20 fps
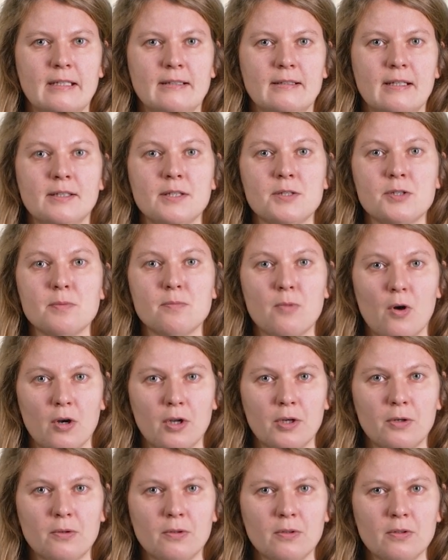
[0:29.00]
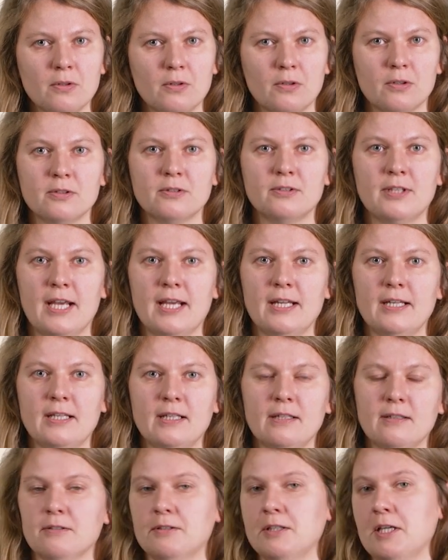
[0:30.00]
that is a molecule
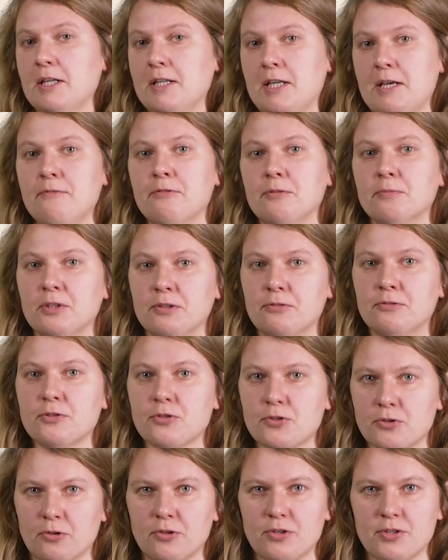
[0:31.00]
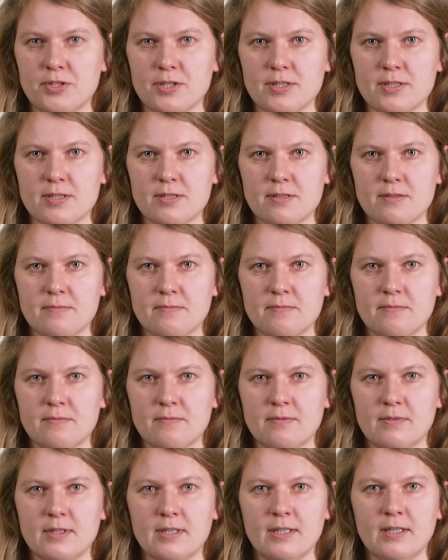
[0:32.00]
containing DNA from different sources.
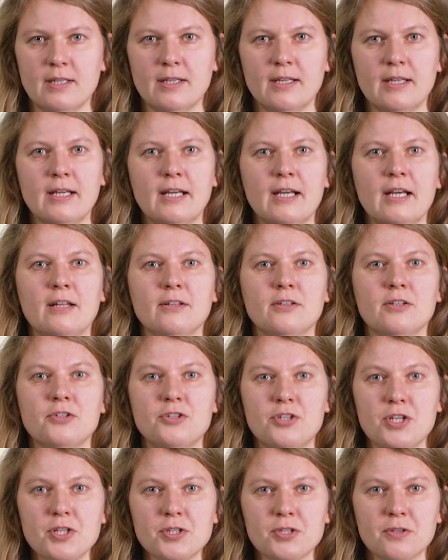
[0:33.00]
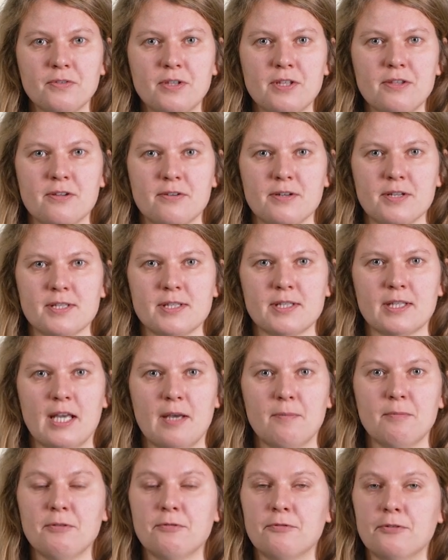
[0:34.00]
The genes of interest
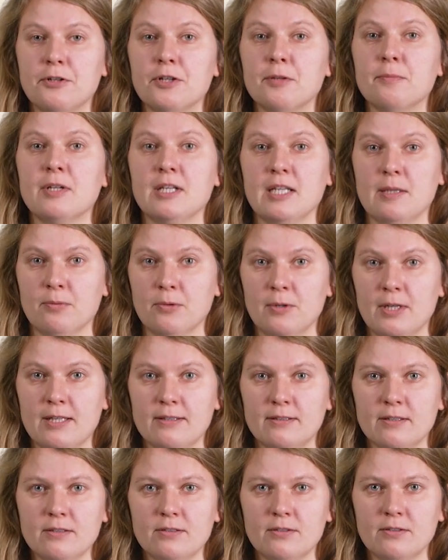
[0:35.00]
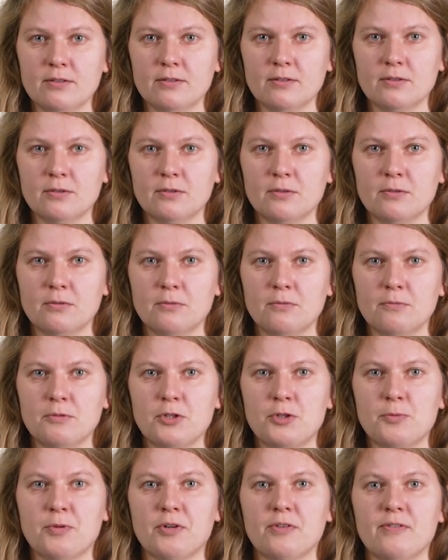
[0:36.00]
can be further manipulated,
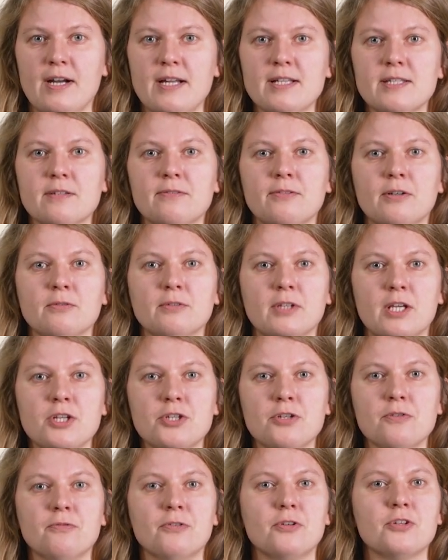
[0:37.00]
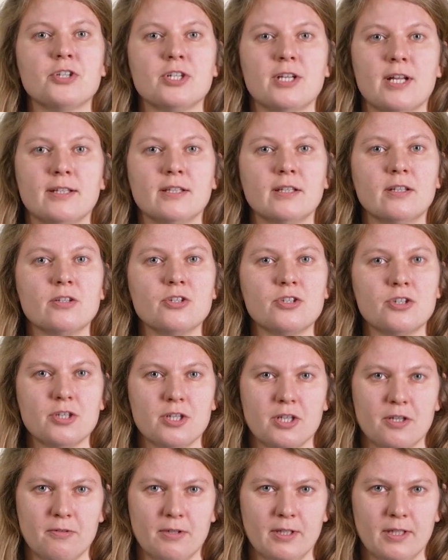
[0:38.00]
which provides the foundation for genetic
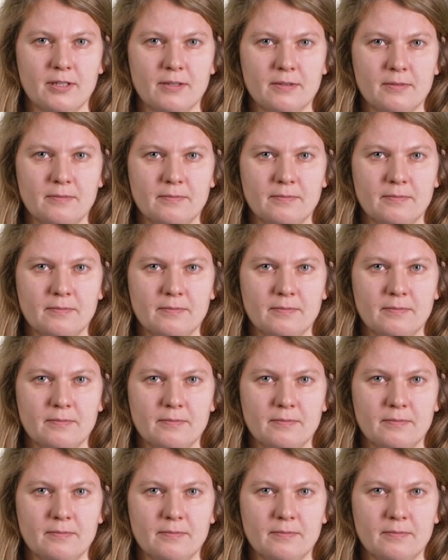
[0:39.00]
engineering.